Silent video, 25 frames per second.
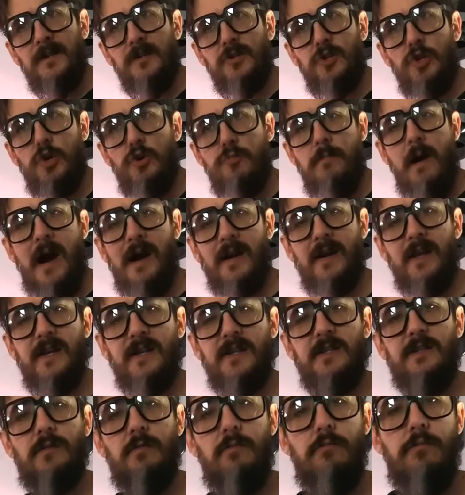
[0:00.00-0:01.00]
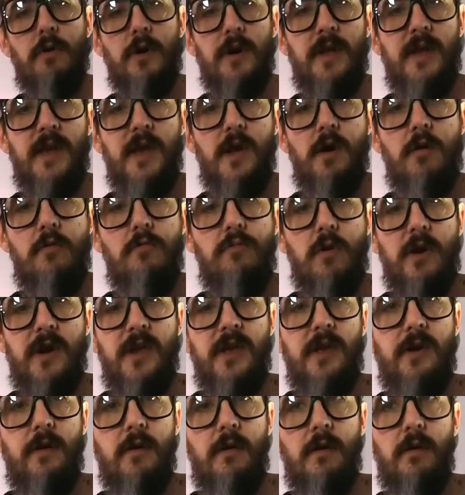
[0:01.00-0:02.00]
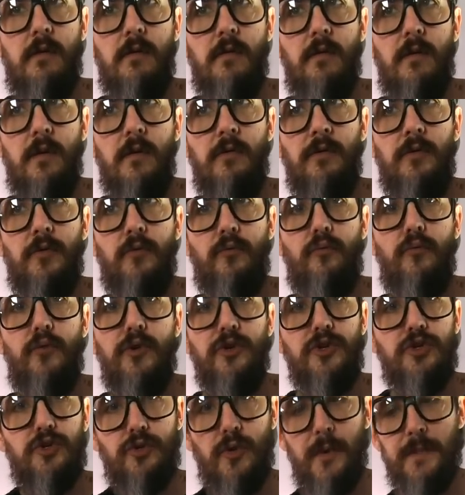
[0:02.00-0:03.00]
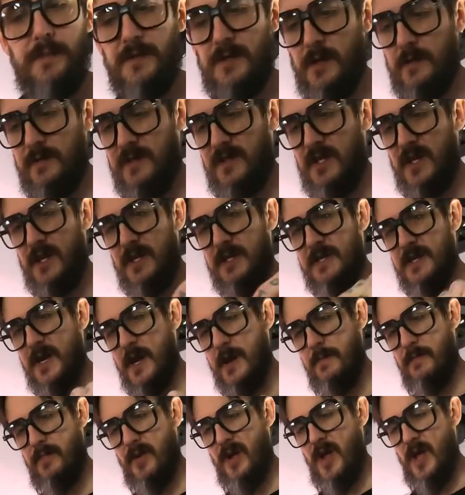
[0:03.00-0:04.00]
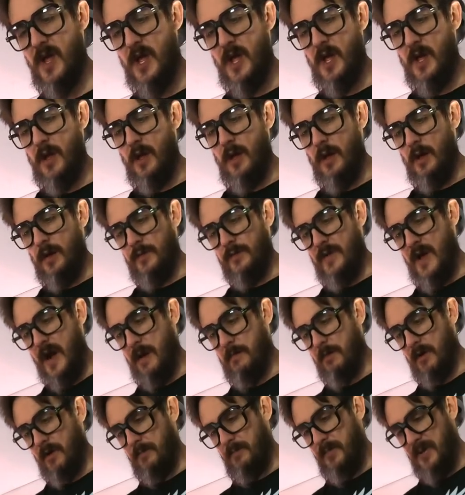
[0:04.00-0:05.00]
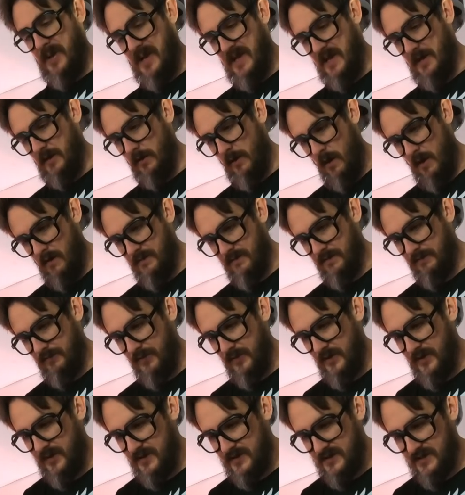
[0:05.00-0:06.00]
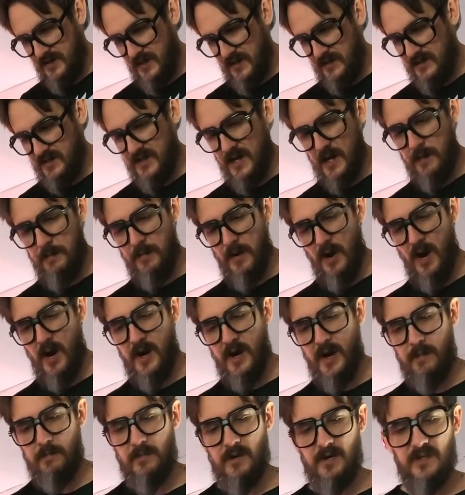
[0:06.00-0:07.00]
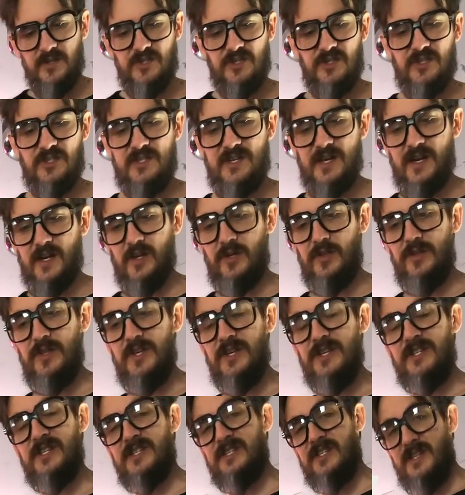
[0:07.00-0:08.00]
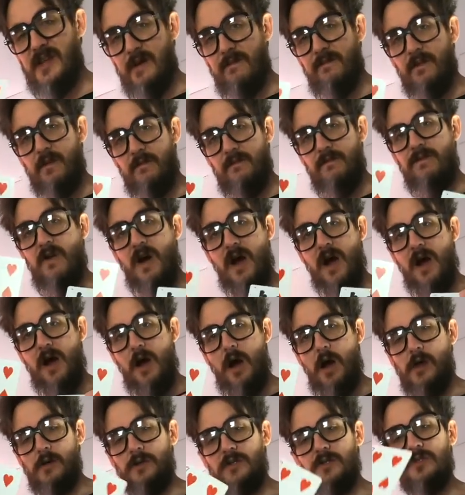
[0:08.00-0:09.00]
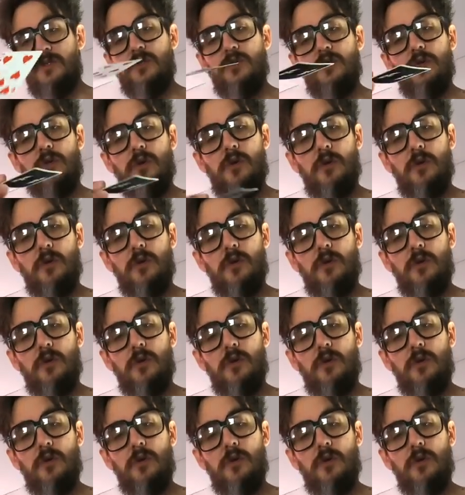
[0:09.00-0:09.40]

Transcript: two magnets, one here, and three strips of sticky tape. Now I'm going to peel off the sticky tape and I'm going to stick the seven of hearts